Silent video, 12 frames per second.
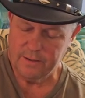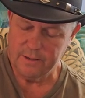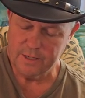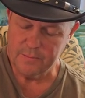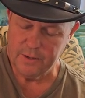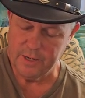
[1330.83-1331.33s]

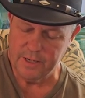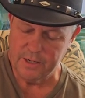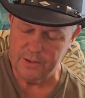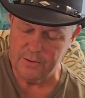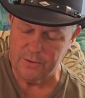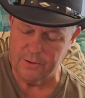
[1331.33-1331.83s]
This
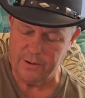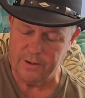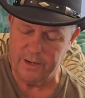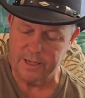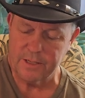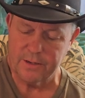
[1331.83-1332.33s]
means you are their
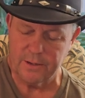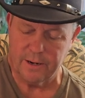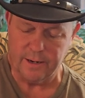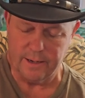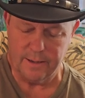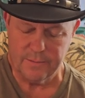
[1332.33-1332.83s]
next
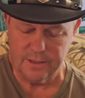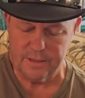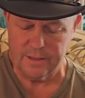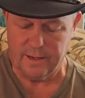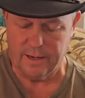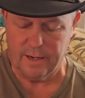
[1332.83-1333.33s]
target. I'm
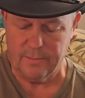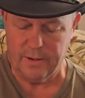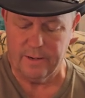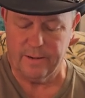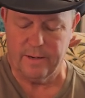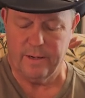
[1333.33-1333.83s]
just talking
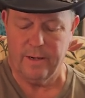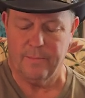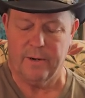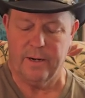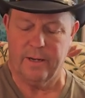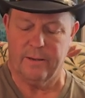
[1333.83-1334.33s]
about
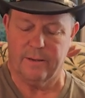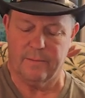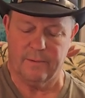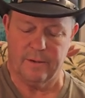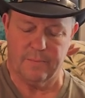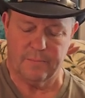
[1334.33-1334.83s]
anybody
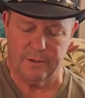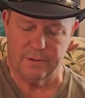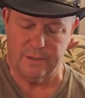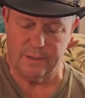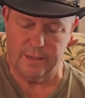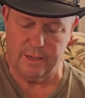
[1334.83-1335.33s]
that, that
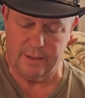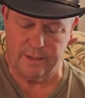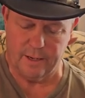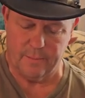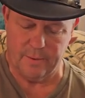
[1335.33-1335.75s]
posts anything